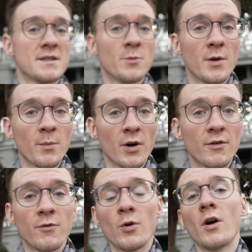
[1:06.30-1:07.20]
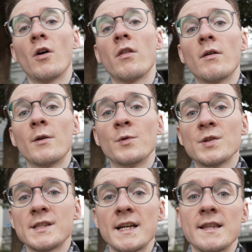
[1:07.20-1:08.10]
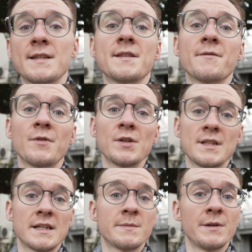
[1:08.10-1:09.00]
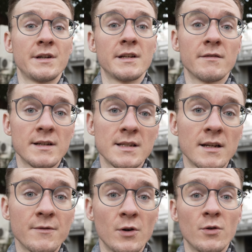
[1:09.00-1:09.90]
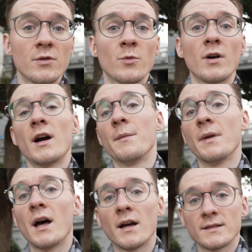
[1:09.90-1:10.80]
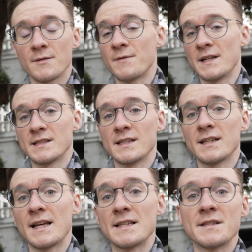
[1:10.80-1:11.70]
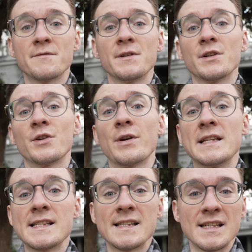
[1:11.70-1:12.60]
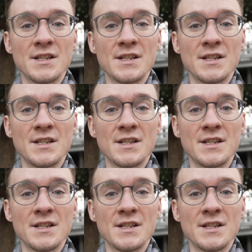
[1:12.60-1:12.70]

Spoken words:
the 1 Mark IV, although I will say this is the first Xperia device that I've owned where I'm not facing a severe green tint